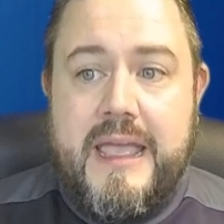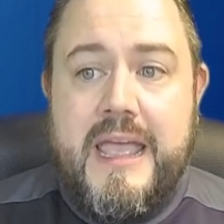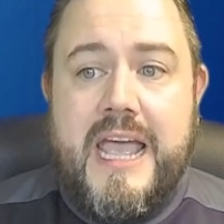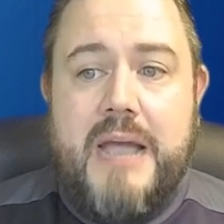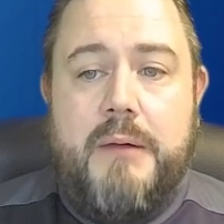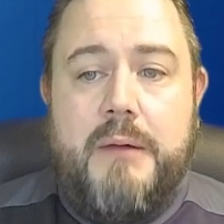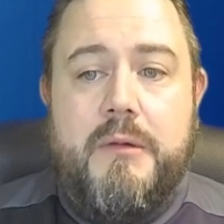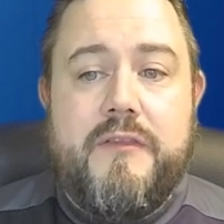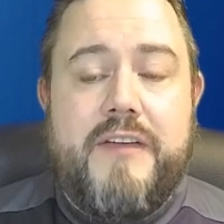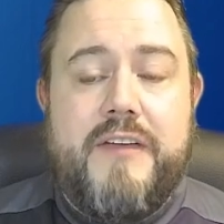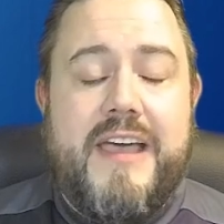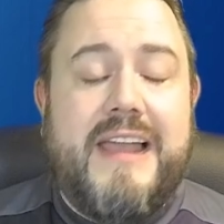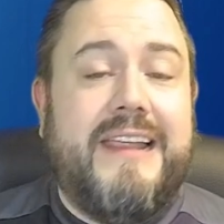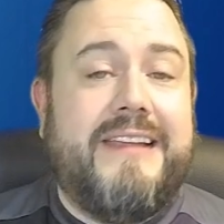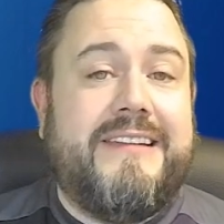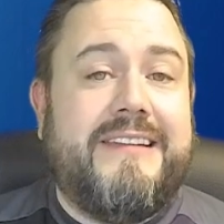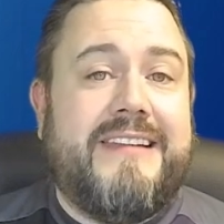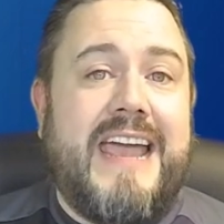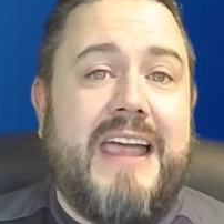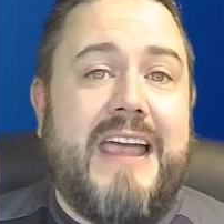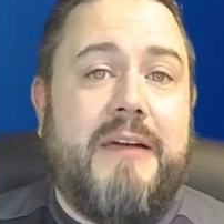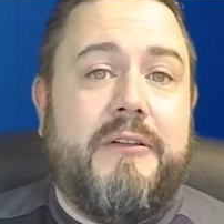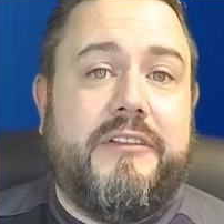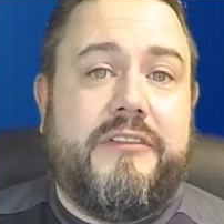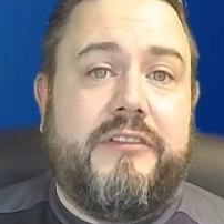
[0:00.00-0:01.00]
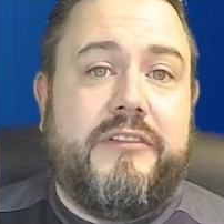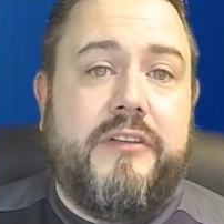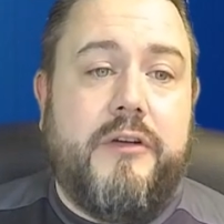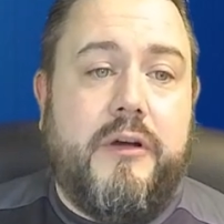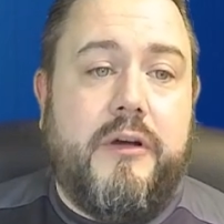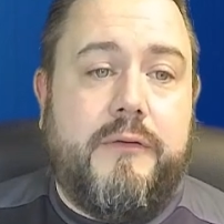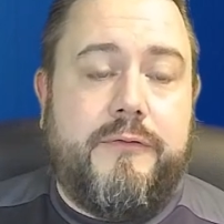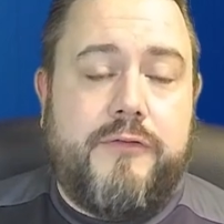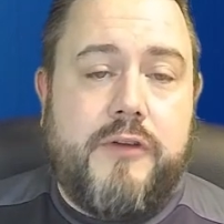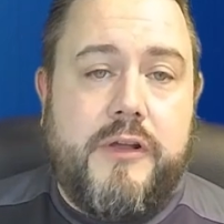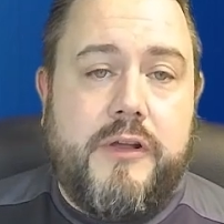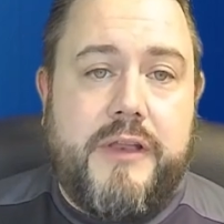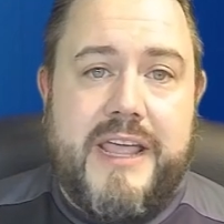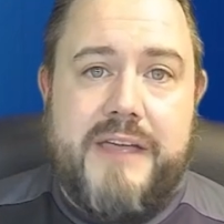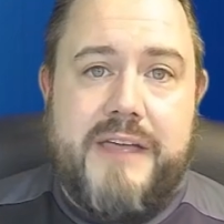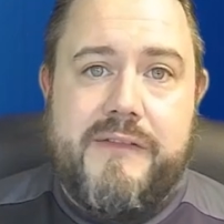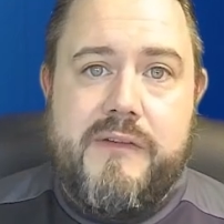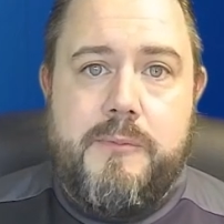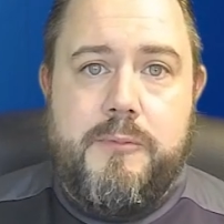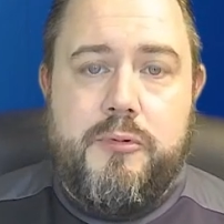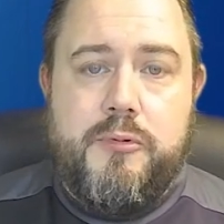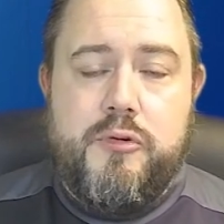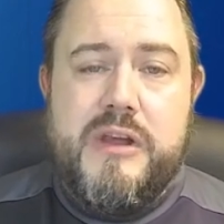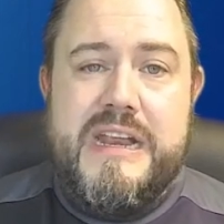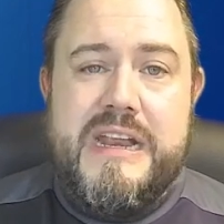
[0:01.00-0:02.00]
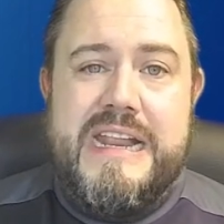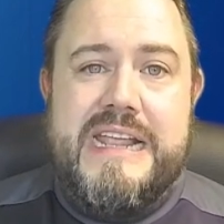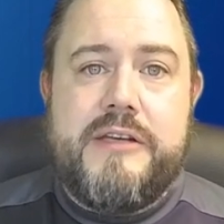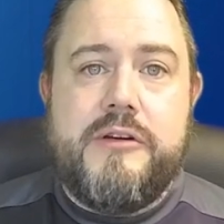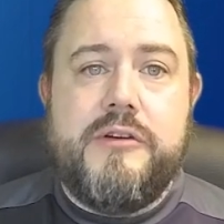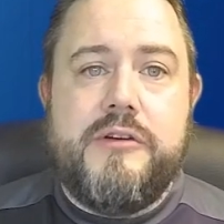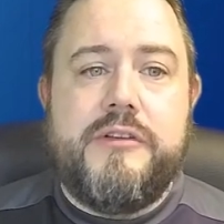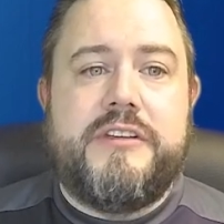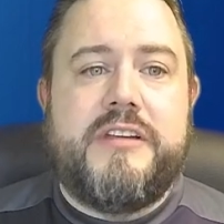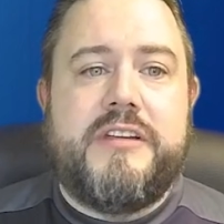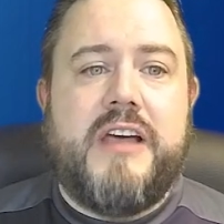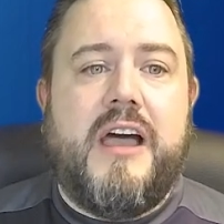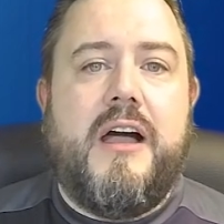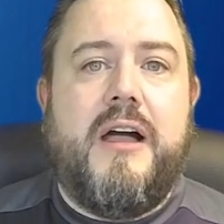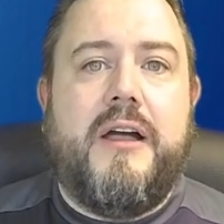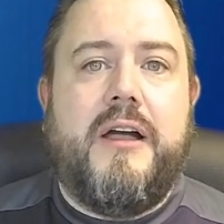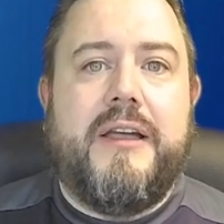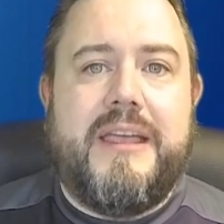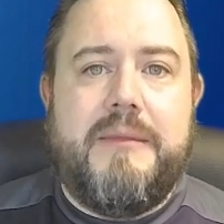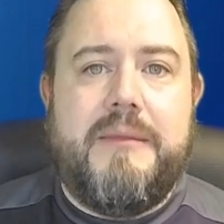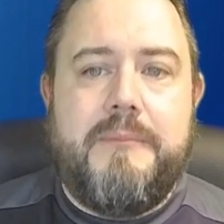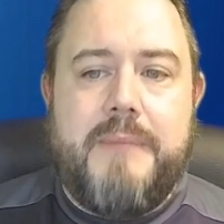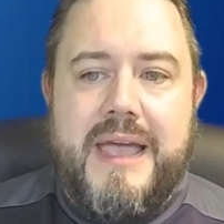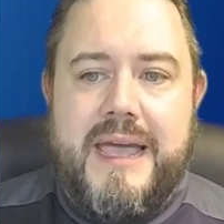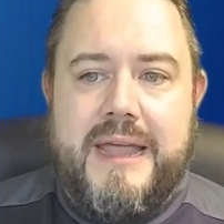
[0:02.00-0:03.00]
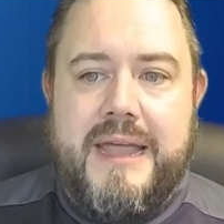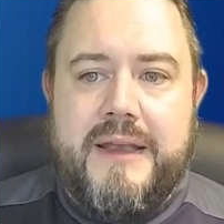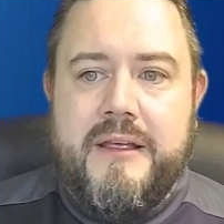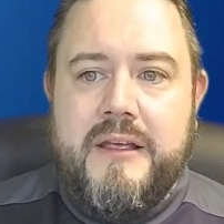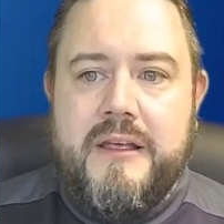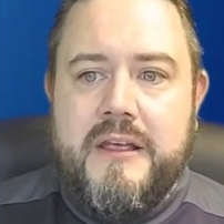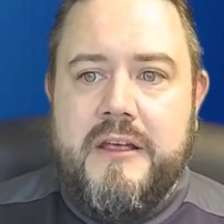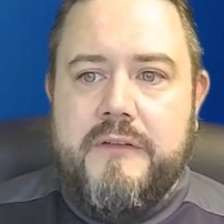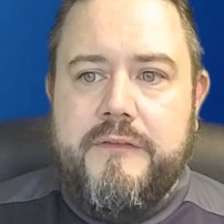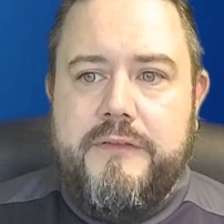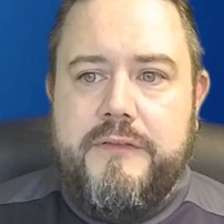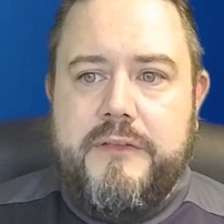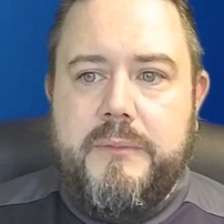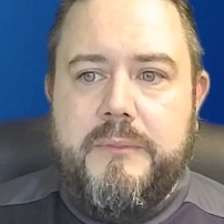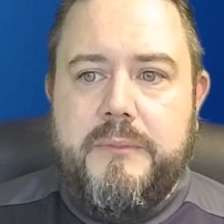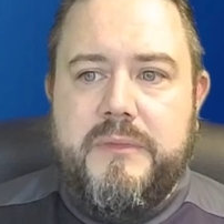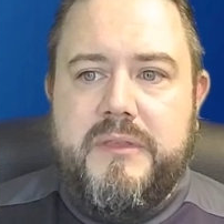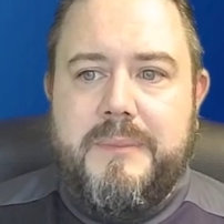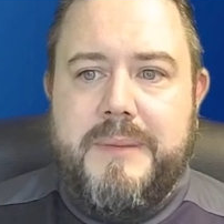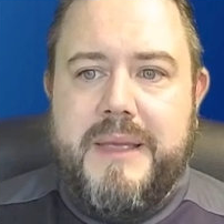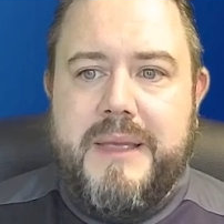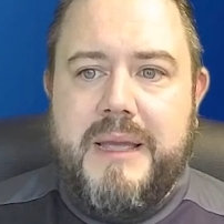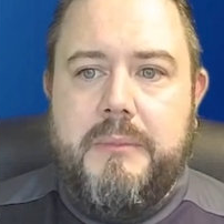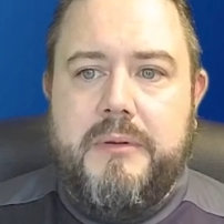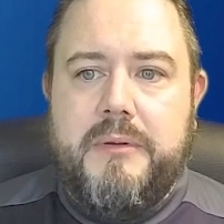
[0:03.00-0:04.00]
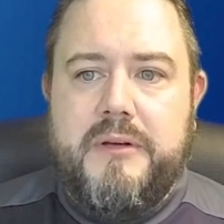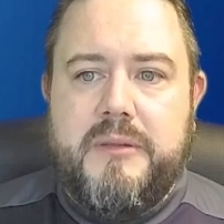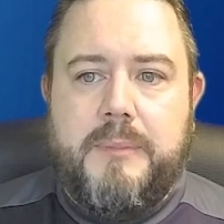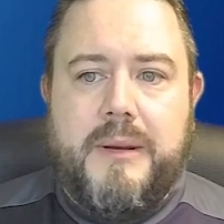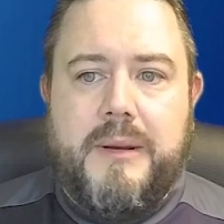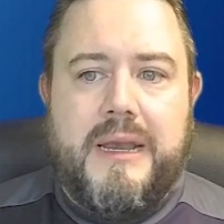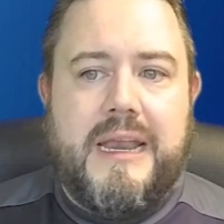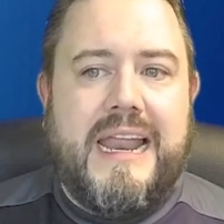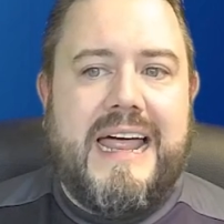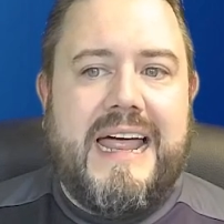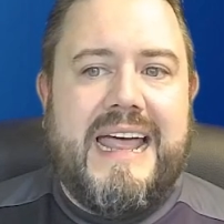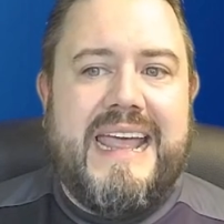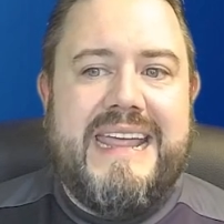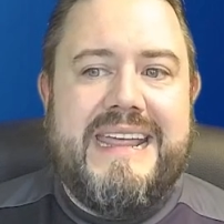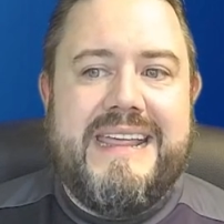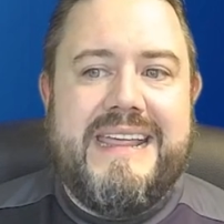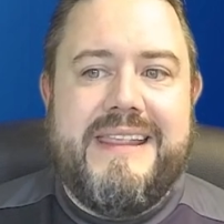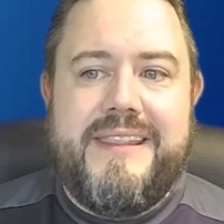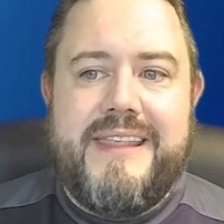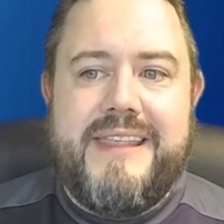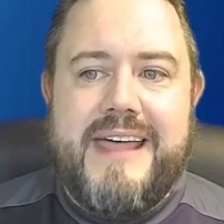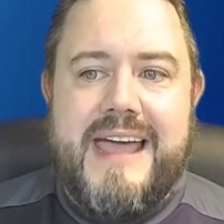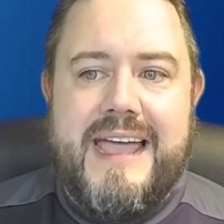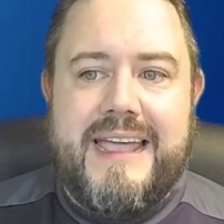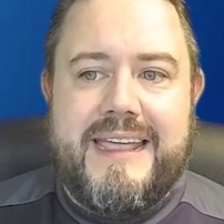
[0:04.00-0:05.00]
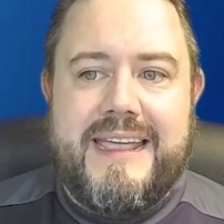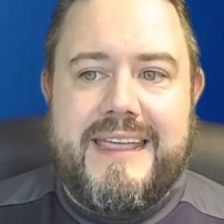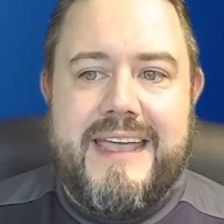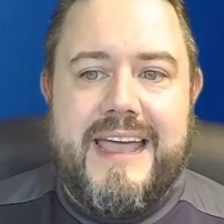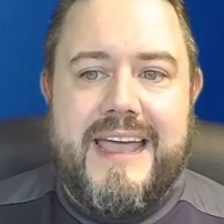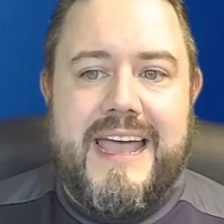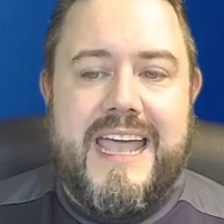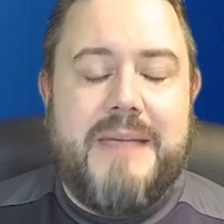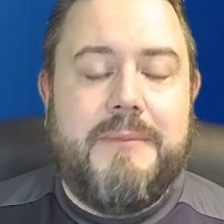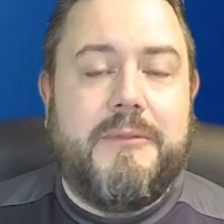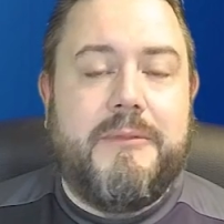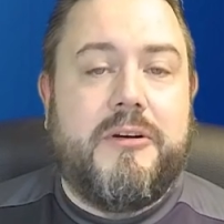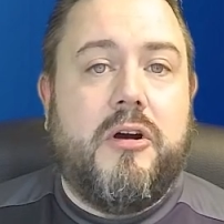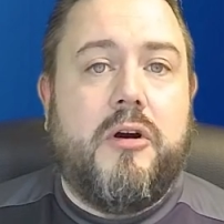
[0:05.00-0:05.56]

and with Ellis Harrison up front, they have a pretty good target man for them to be able to play that game.